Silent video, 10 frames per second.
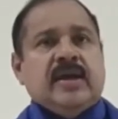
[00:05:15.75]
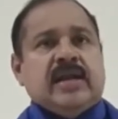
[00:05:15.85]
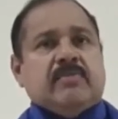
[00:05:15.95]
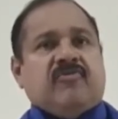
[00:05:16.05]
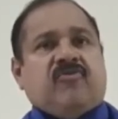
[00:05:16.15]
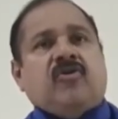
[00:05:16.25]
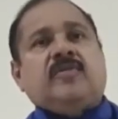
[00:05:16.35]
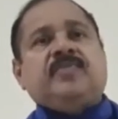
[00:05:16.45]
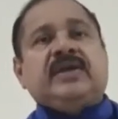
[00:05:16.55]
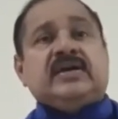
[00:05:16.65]
Number
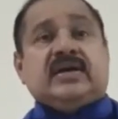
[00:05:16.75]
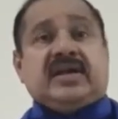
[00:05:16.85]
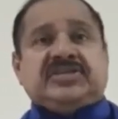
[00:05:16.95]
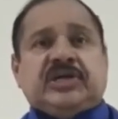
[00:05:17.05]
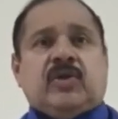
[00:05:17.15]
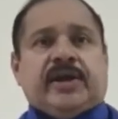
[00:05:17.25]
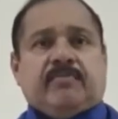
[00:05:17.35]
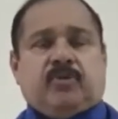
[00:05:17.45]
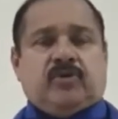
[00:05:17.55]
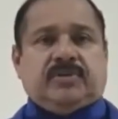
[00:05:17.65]
4, residual
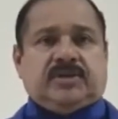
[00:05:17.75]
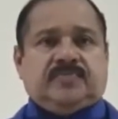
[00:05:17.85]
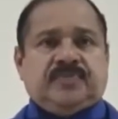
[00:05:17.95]
unemployment,